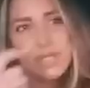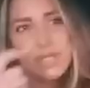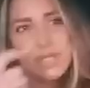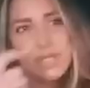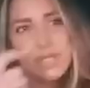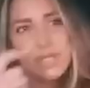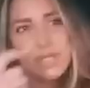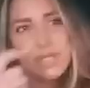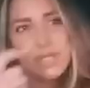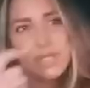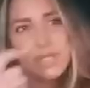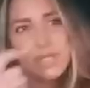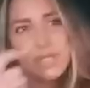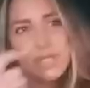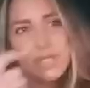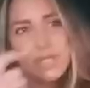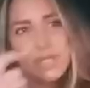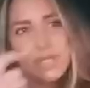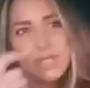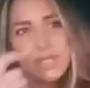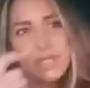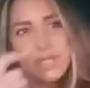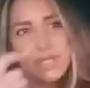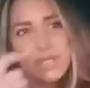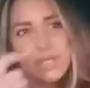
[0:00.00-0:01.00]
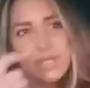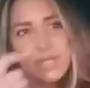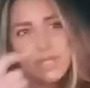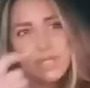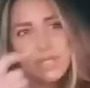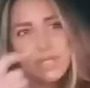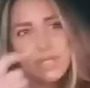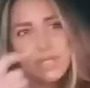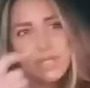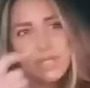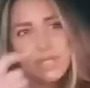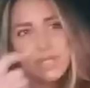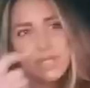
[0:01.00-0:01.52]
side things,
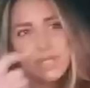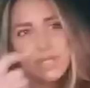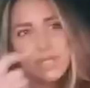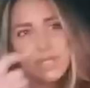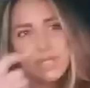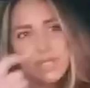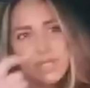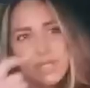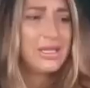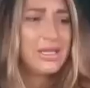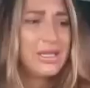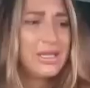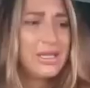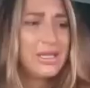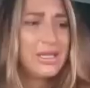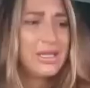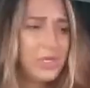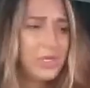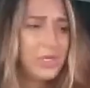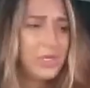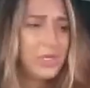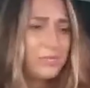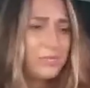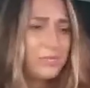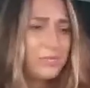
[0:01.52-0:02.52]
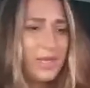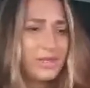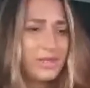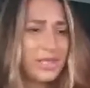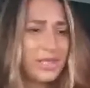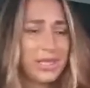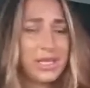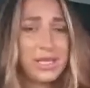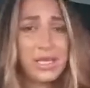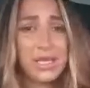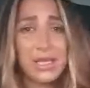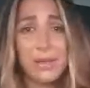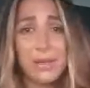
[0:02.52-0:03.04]
nothing crazy, not
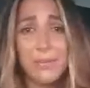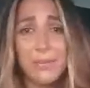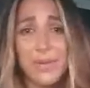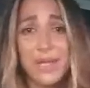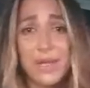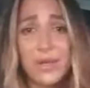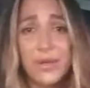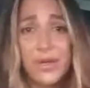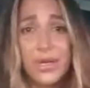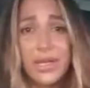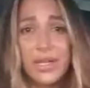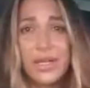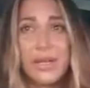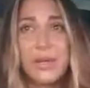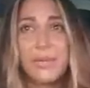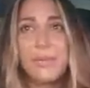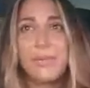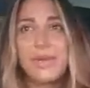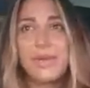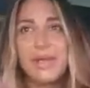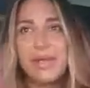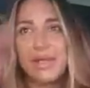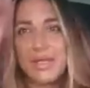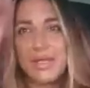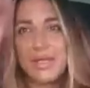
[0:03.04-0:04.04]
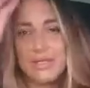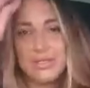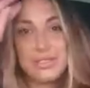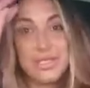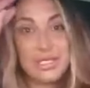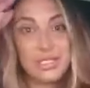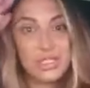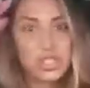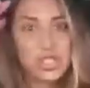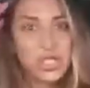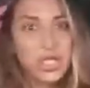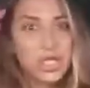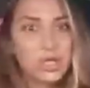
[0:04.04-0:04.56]
like hitting it big or anything, but, it
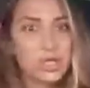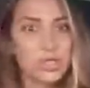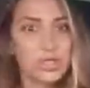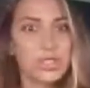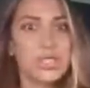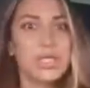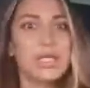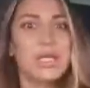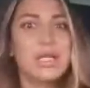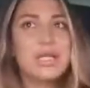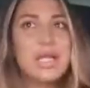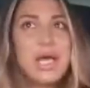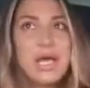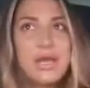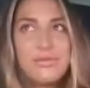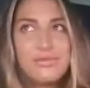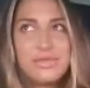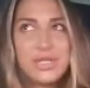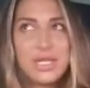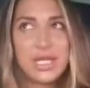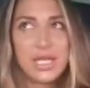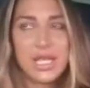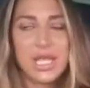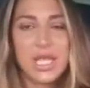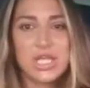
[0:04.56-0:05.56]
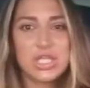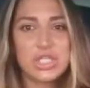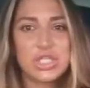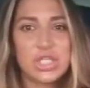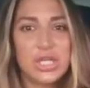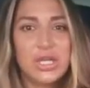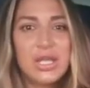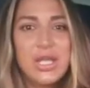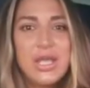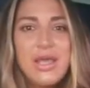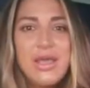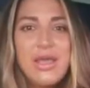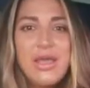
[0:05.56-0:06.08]
takes years and a lot of
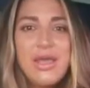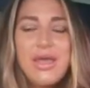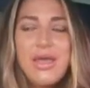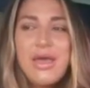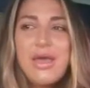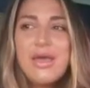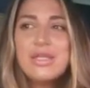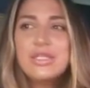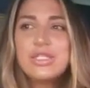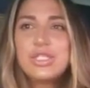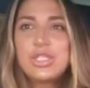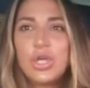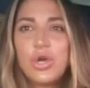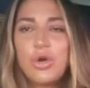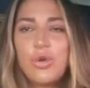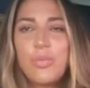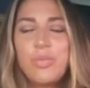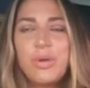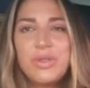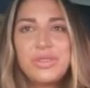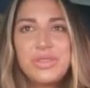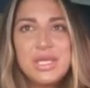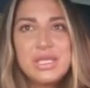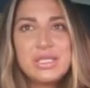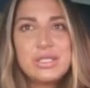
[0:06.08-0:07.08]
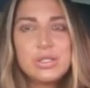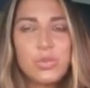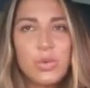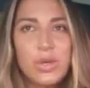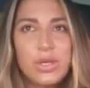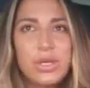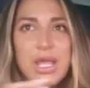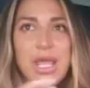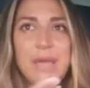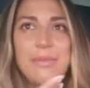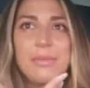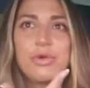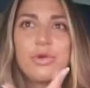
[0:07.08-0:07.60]
dedication. So, but this
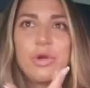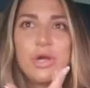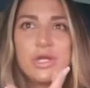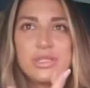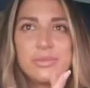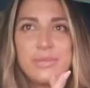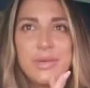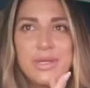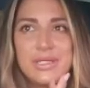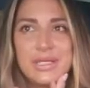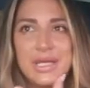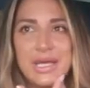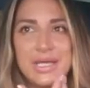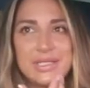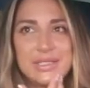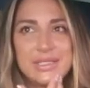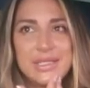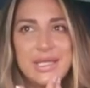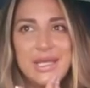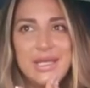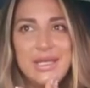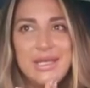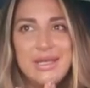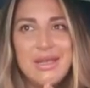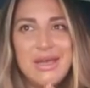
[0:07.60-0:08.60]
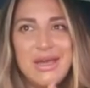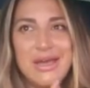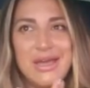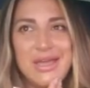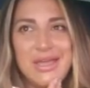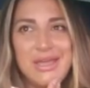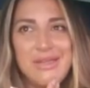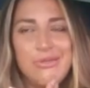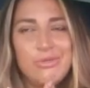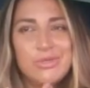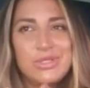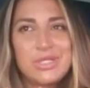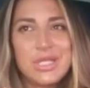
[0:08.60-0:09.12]
one came across my desk, and
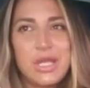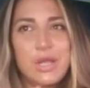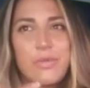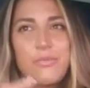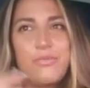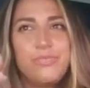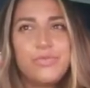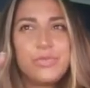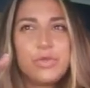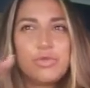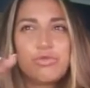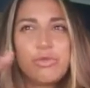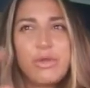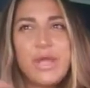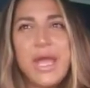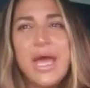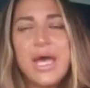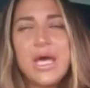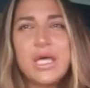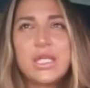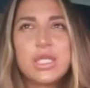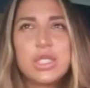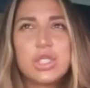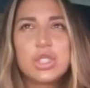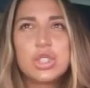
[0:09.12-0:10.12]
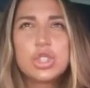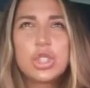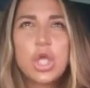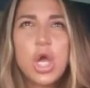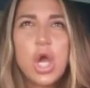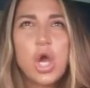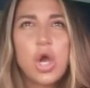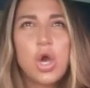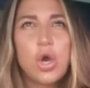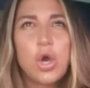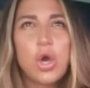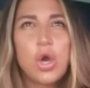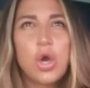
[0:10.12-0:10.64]
it was like reality
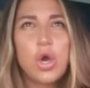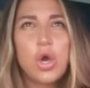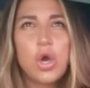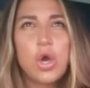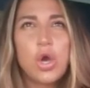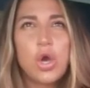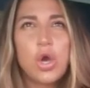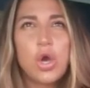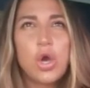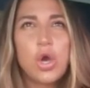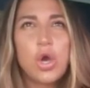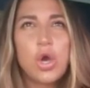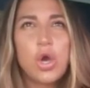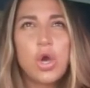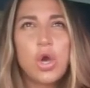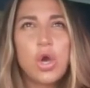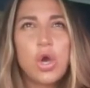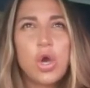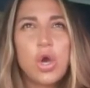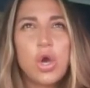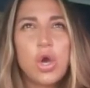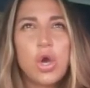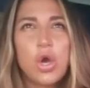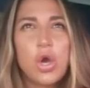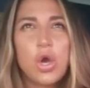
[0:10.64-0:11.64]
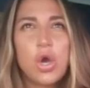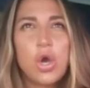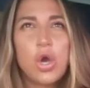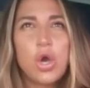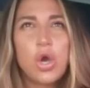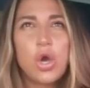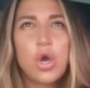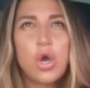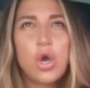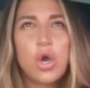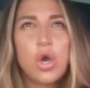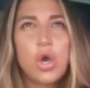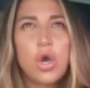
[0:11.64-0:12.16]
show. And mind you, I'd
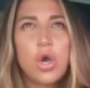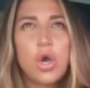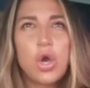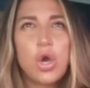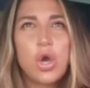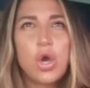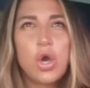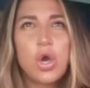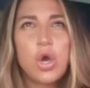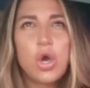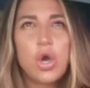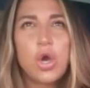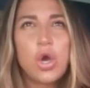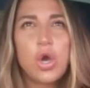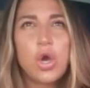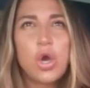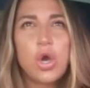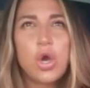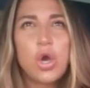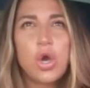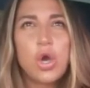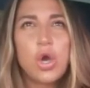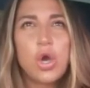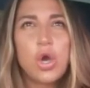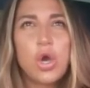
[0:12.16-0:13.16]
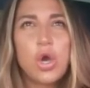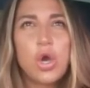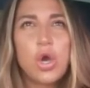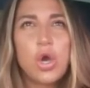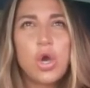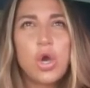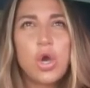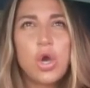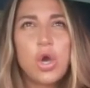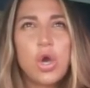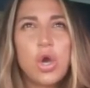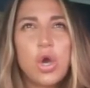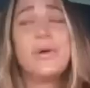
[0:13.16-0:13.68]
actually like applied
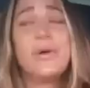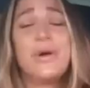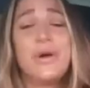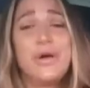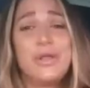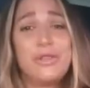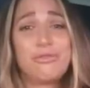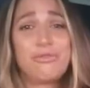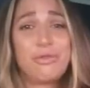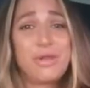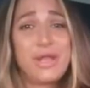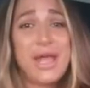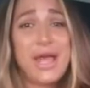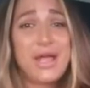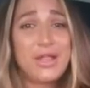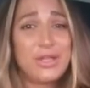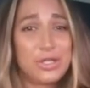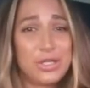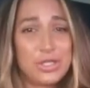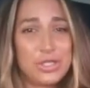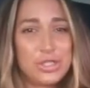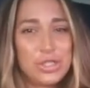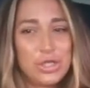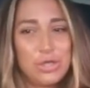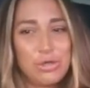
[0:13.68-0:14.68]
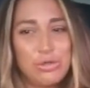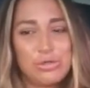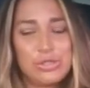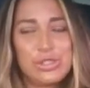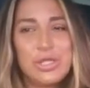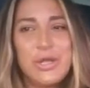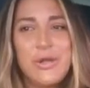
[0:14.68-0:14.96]
for a couple other reality shows,